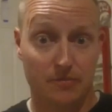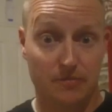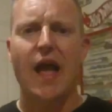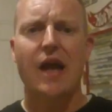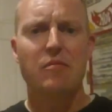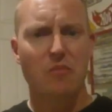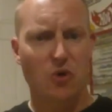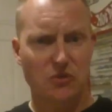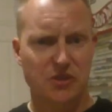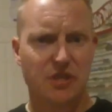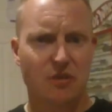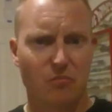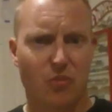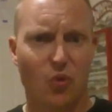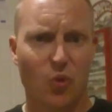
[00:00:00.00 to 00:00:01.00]
And most
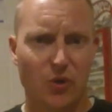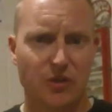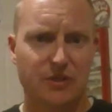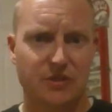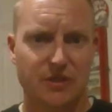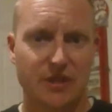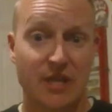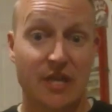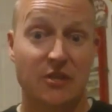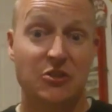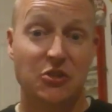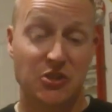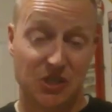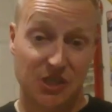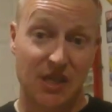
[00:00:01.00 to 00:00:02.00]
importantly,
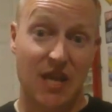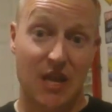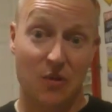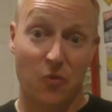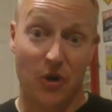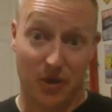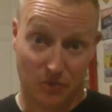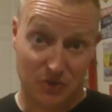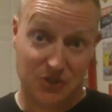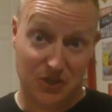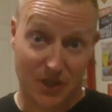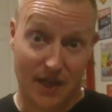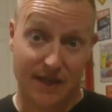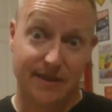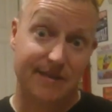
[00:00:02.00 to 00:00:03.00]
to see what it was
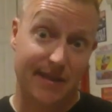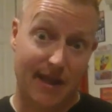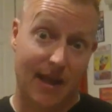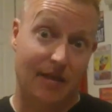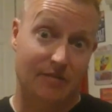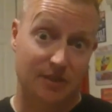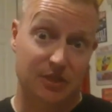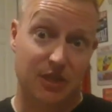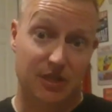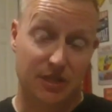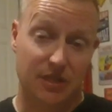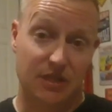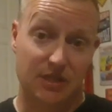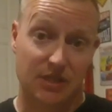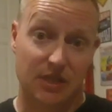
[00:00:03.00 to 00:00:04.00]
like to have a
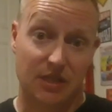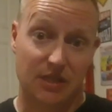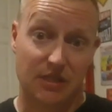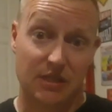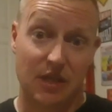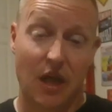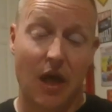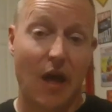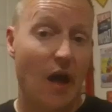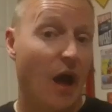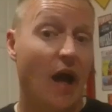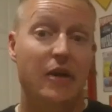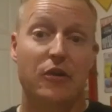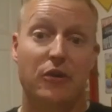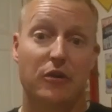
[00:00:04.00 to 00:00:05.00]
GT6.
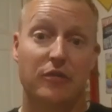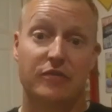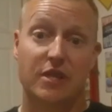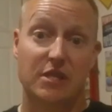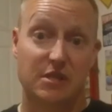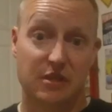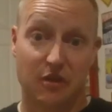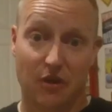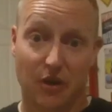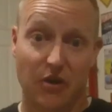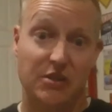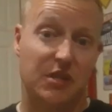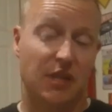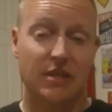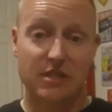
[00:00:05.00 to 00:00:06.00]
I'd heard of these
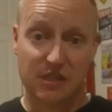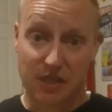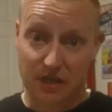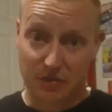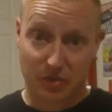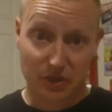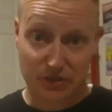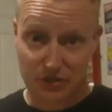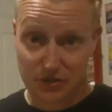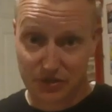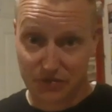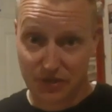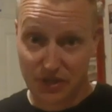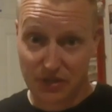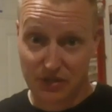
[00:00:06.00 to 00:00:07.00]
cars, I'd seen pictures
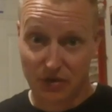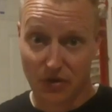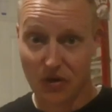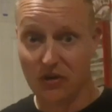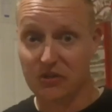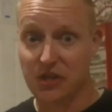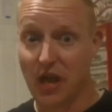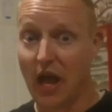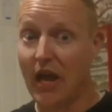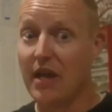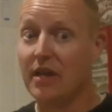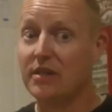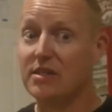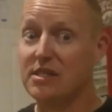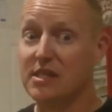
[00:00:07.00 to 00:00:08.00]
of these cars. I
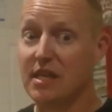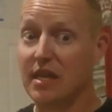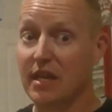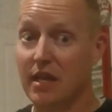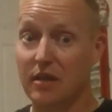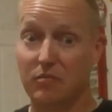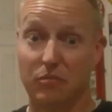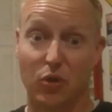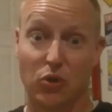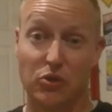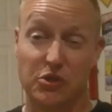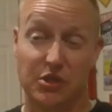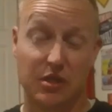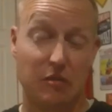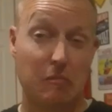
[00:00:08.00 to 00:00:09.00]
had seen in
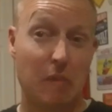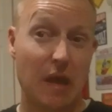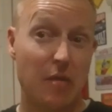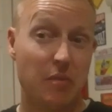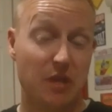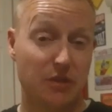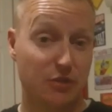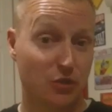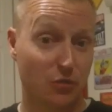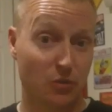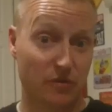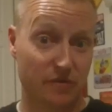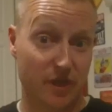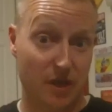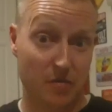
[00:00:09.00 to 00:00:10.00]
person maybe 2
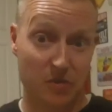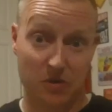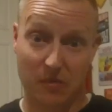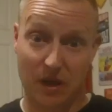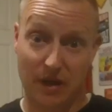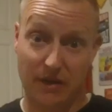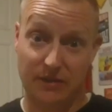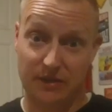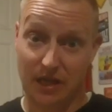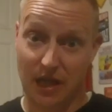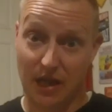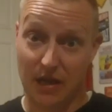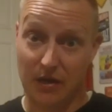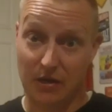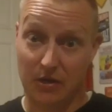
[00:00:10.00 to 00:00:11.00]
of them in my
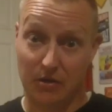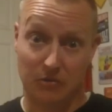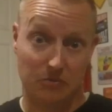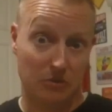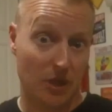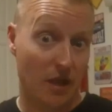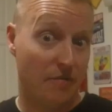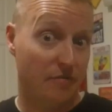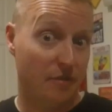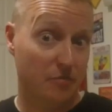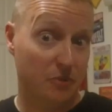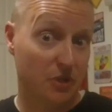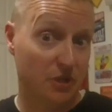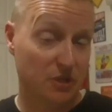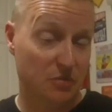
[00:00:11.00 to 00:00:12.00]
entire life
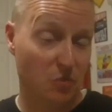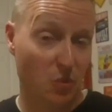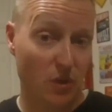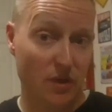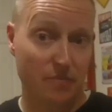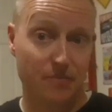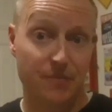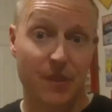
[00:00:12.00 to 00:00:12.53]
up to this point.